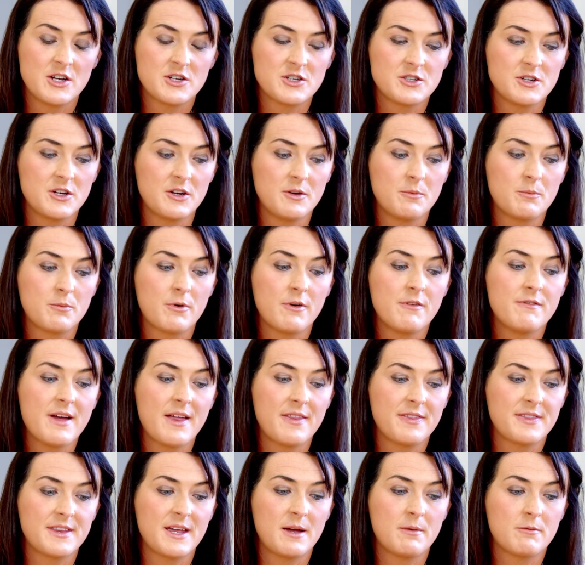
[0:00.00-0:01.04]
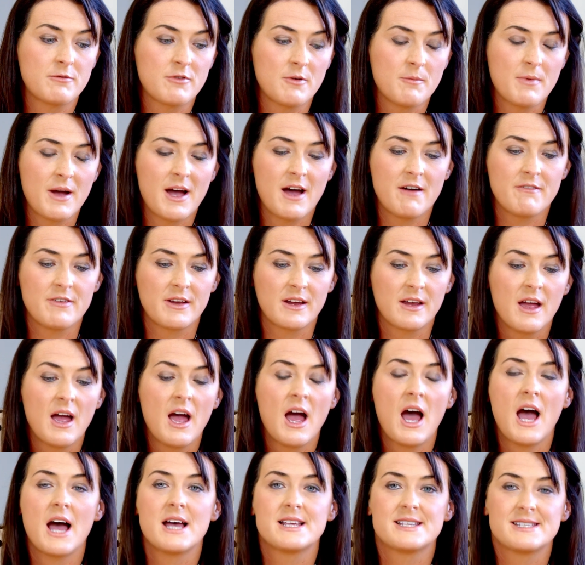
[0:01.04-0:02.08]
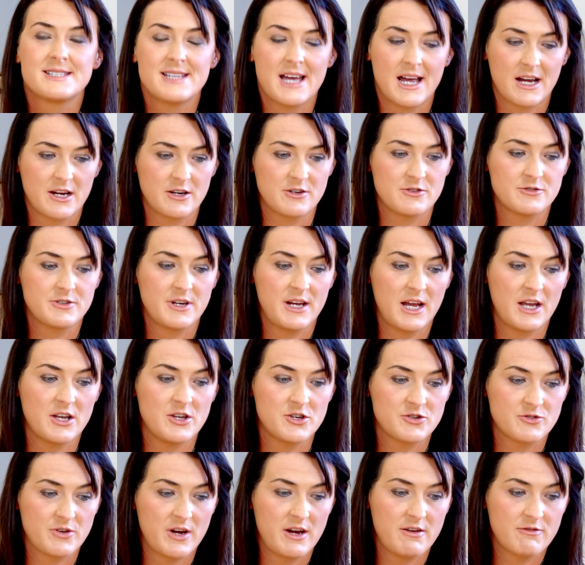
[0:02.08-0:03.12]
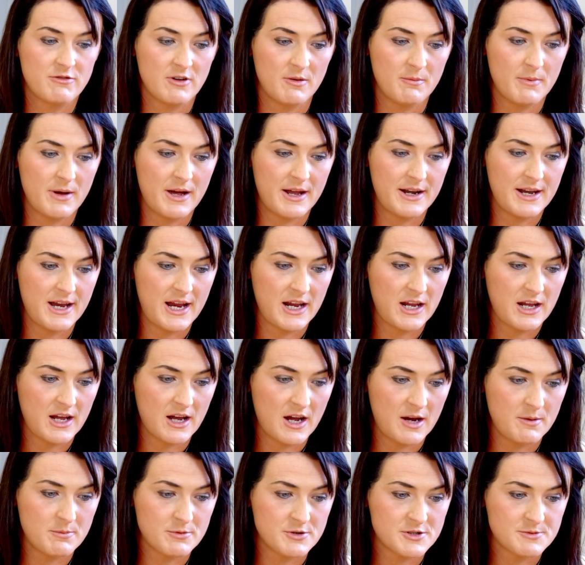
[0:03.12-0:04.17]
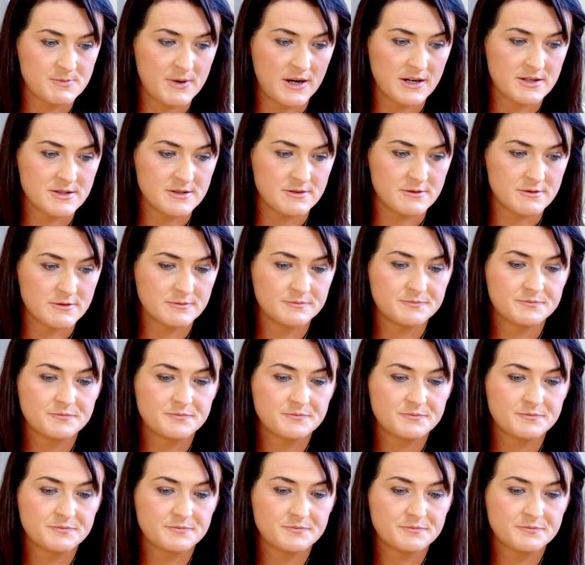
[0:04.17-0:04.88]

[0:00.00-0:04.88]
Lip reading: to prevent them from having a secondary injury from an AKI perspective.